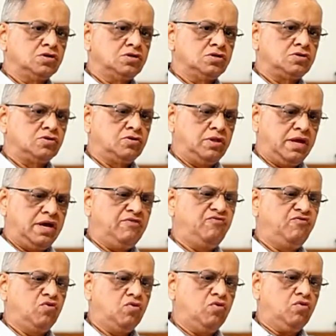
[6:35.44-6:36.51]
So
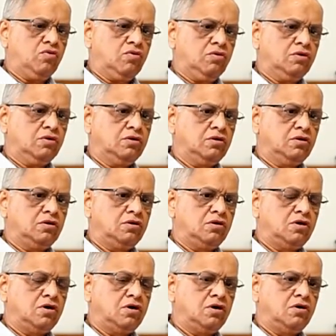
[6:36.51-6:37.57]
therefore,
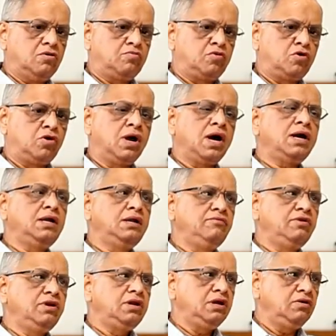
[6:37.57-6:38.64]

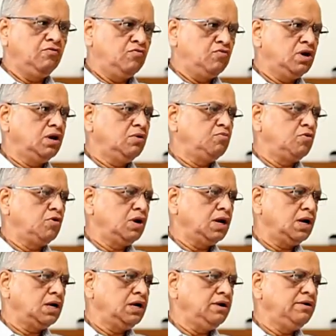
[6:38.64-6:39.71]
productivity, work
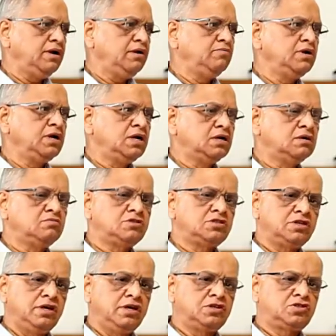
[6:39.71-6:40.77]
productivity becomes
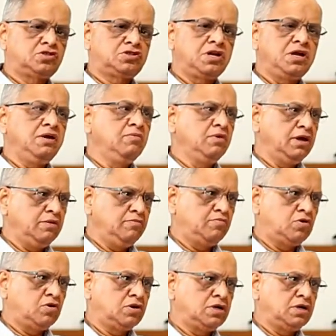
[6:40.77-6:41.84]
extremely
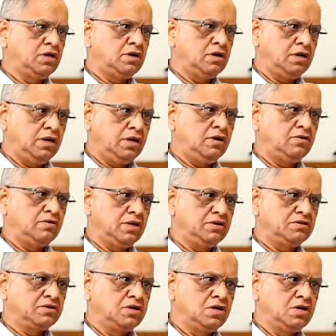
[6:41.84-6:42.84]
important in today's.